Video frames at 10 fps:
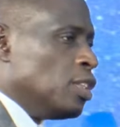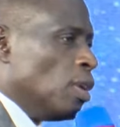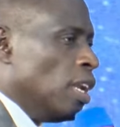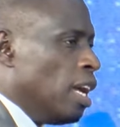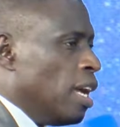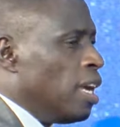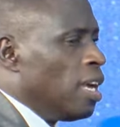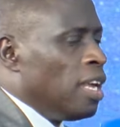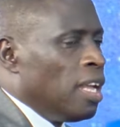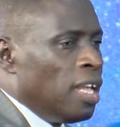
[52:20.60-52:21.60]
told
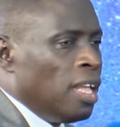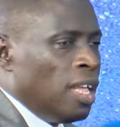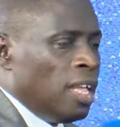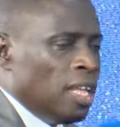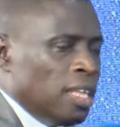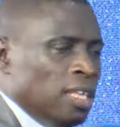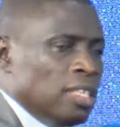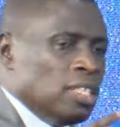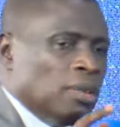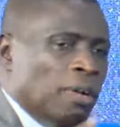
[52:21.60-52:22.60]
her
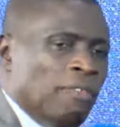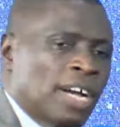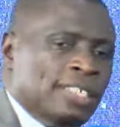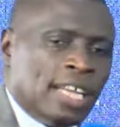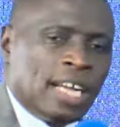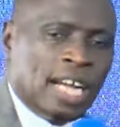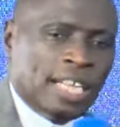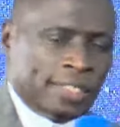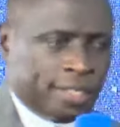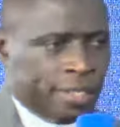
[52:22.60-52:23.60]
to reverse a
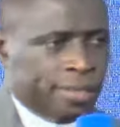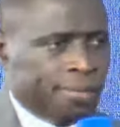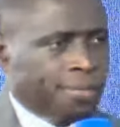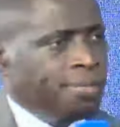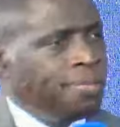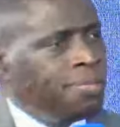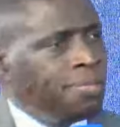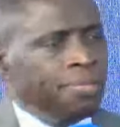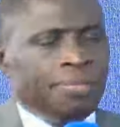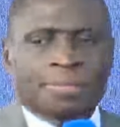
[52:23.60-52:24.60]
curse
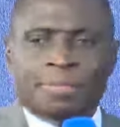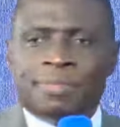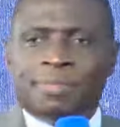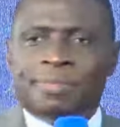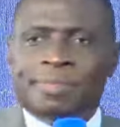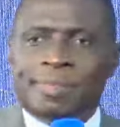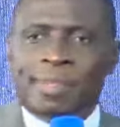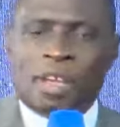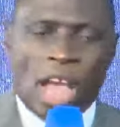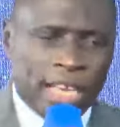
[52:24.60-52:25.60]
okukyusa ekikolimo
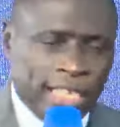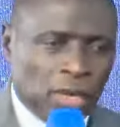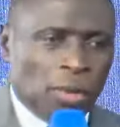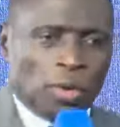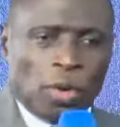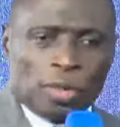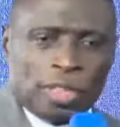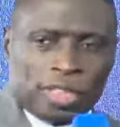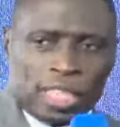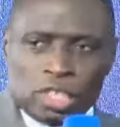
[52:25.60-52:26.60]
and deal with all
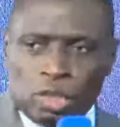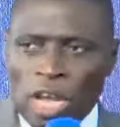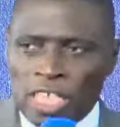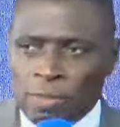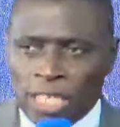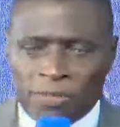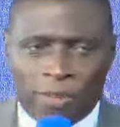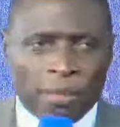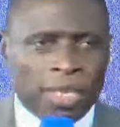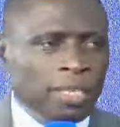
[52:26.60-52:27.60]
these things in your husband's
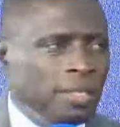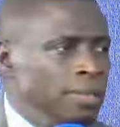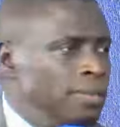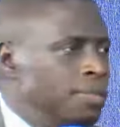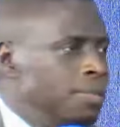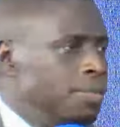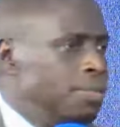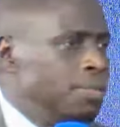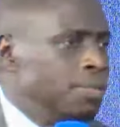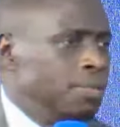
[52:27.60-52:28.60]
family. You ku you're
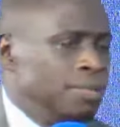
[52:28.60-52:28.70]
going to